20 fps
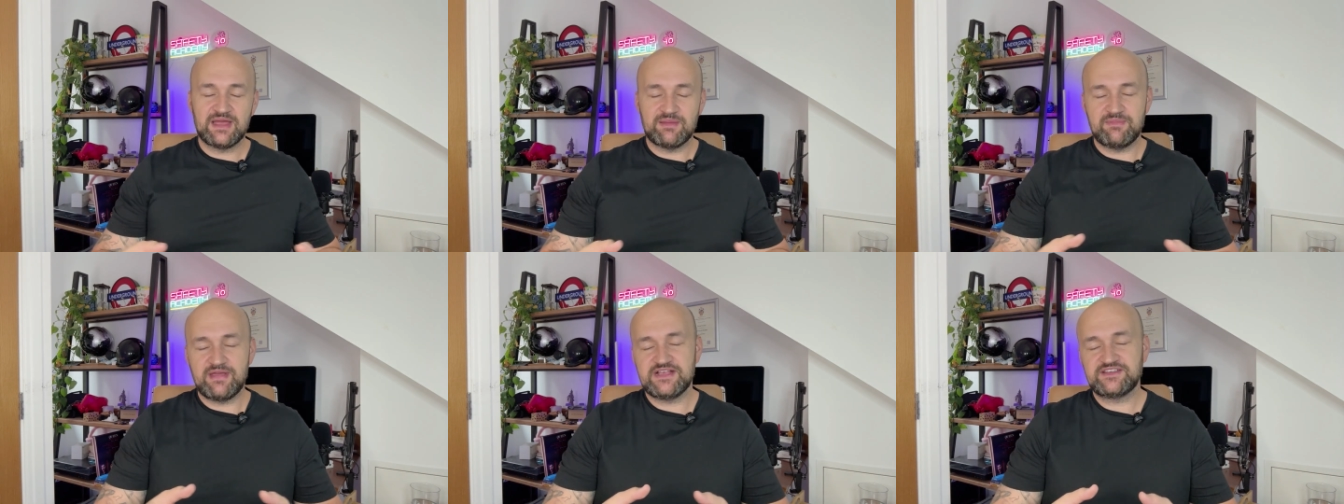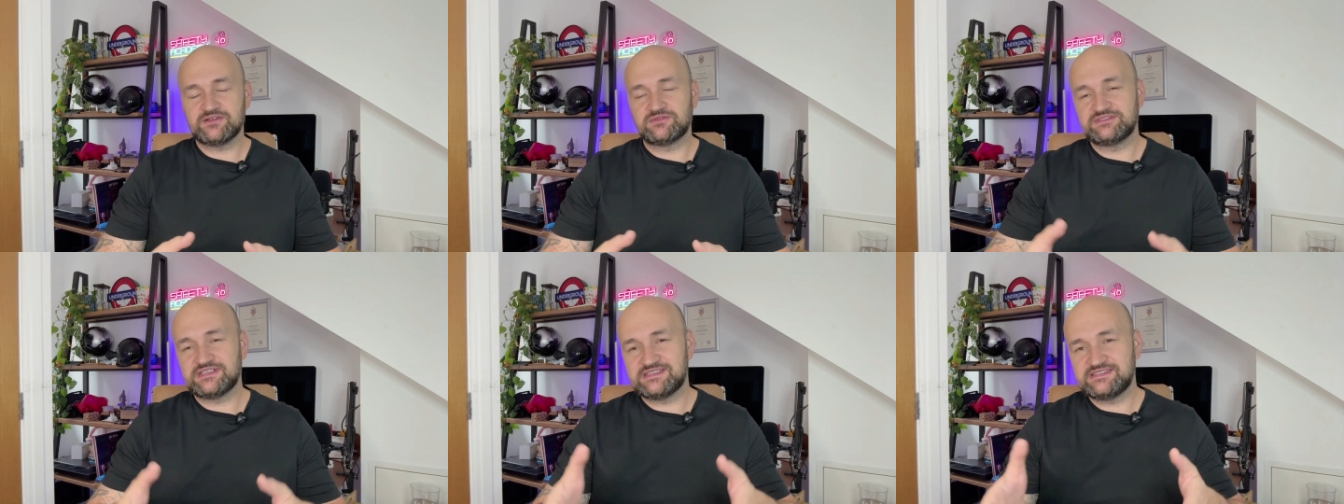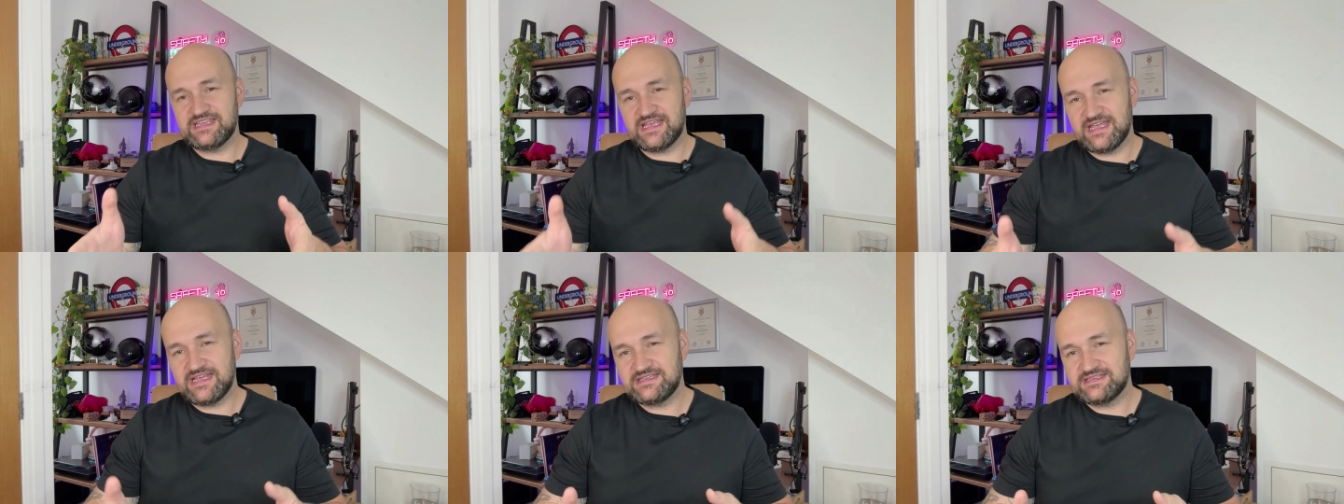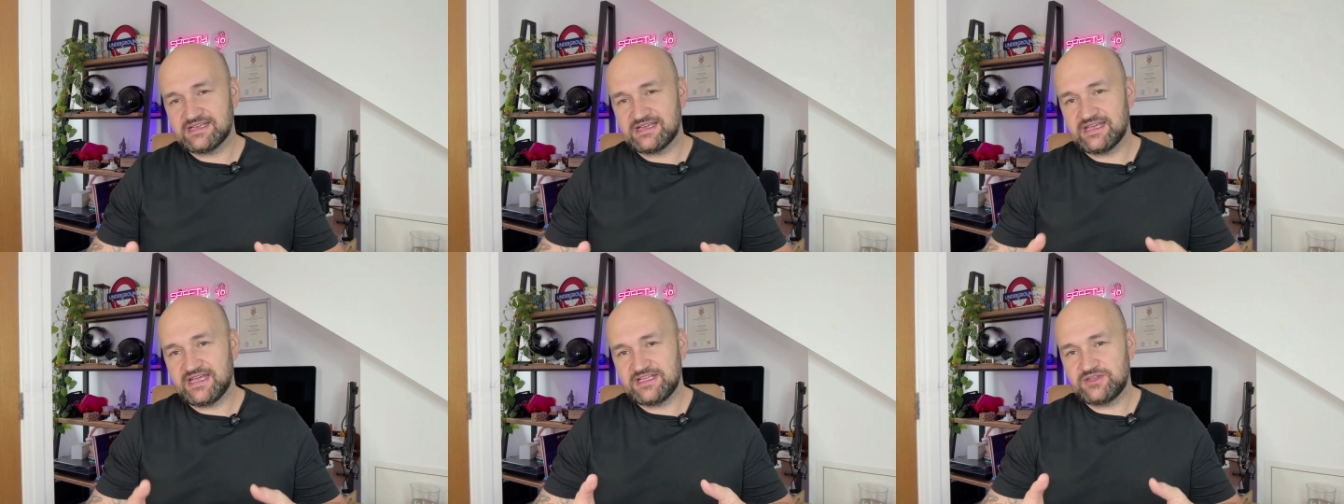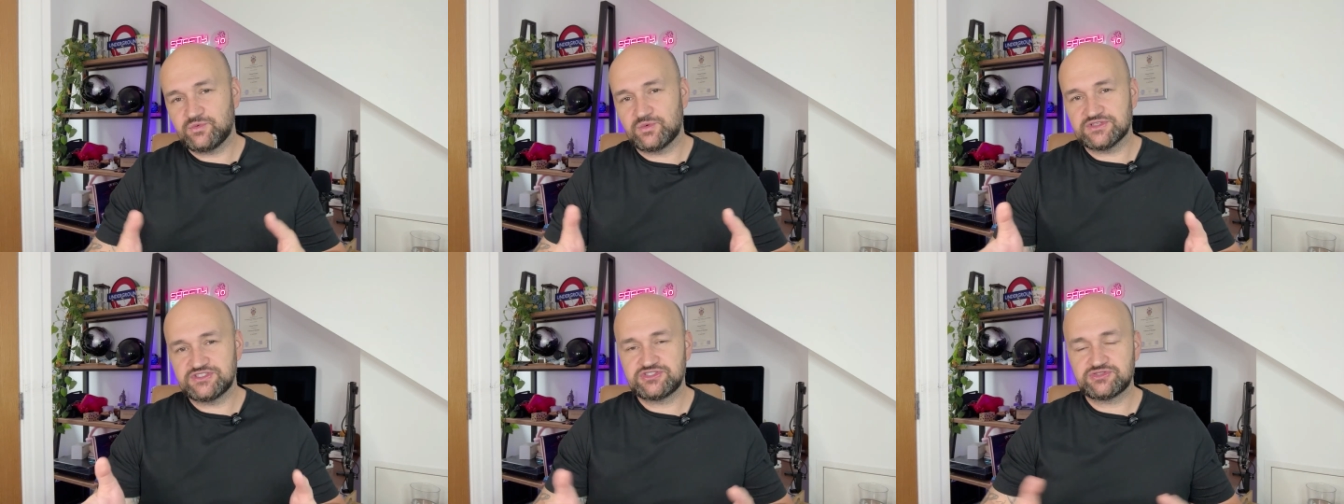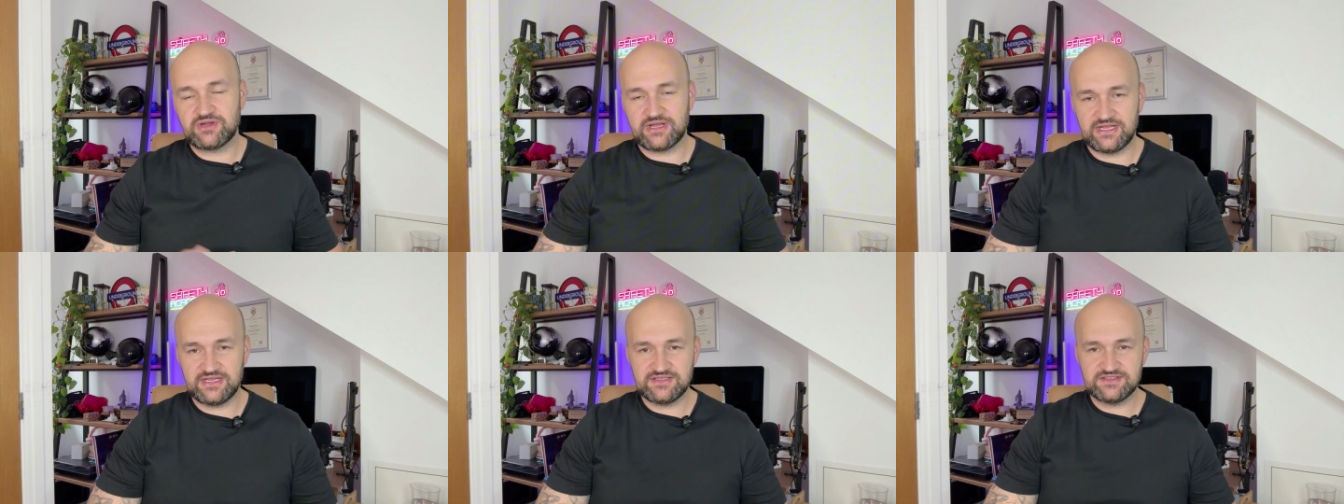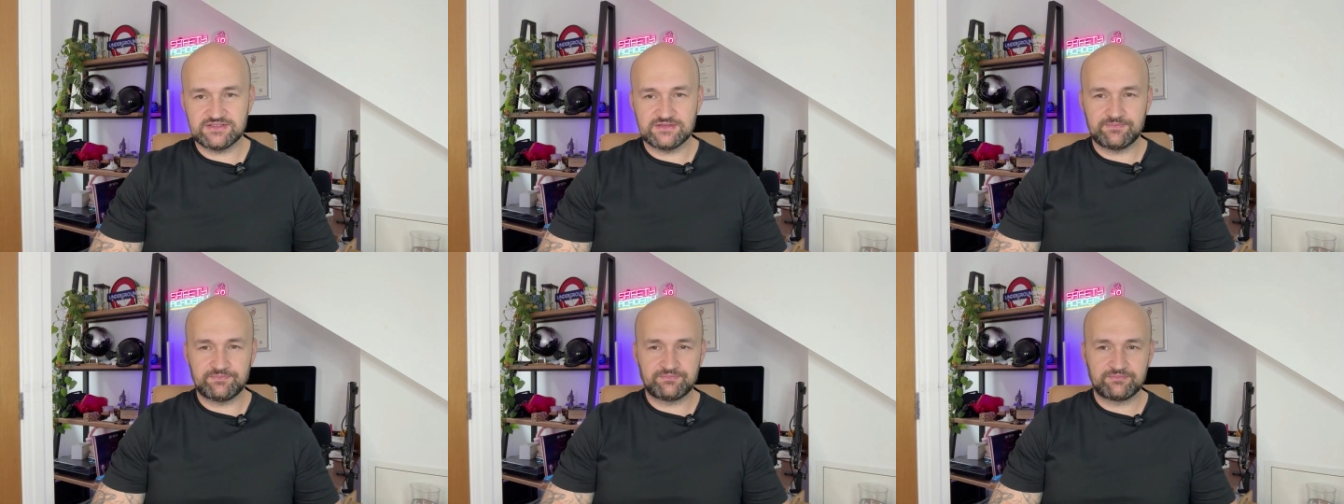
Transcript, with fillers: based on the data it was trained.